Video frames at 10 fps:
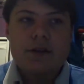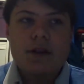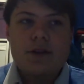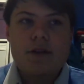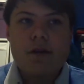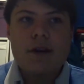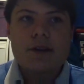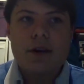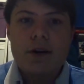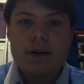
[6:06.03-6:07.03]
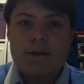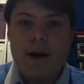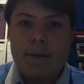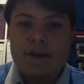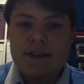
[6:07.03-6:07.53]
story's starting to
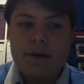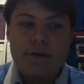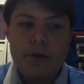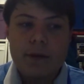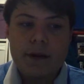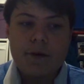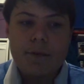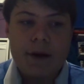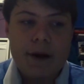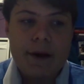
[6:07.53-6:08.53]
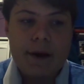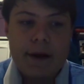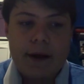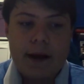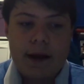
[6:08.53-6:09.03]
wrap itself up a little bit.
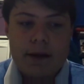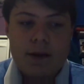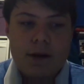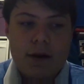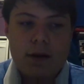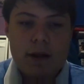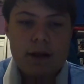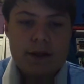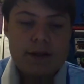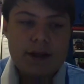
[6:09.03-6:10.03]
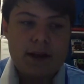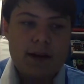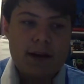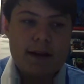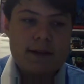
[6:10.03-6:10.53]
You can clearly see
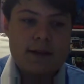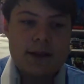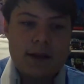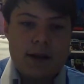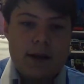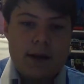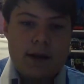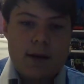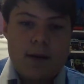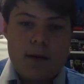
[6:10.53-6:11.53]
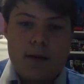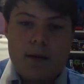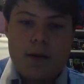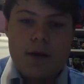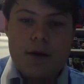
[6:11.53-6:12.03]
that
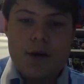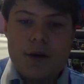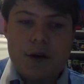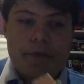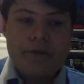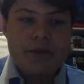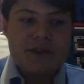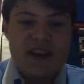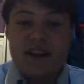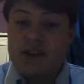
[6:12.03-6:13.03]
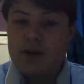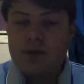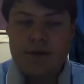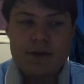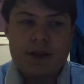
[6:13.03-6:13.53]
the
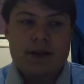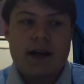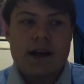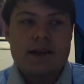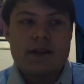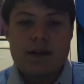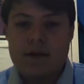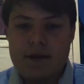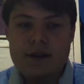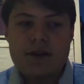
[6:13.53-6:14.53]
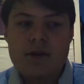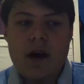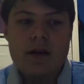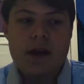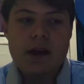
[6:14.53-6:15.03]
Tecteun obviously died in the division.
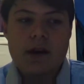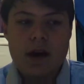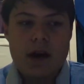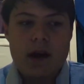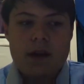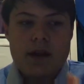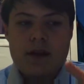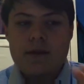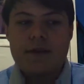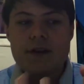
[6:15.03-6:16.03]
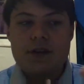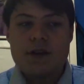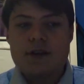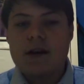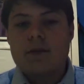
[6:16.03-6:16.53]
I think the division
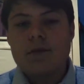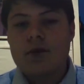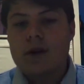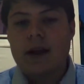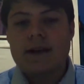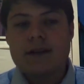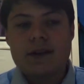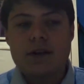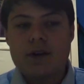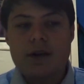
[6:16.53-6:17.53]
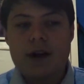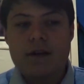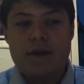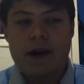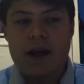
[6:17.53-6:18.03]
is now more or less kind
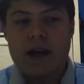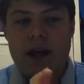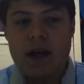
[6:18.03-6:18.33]
of like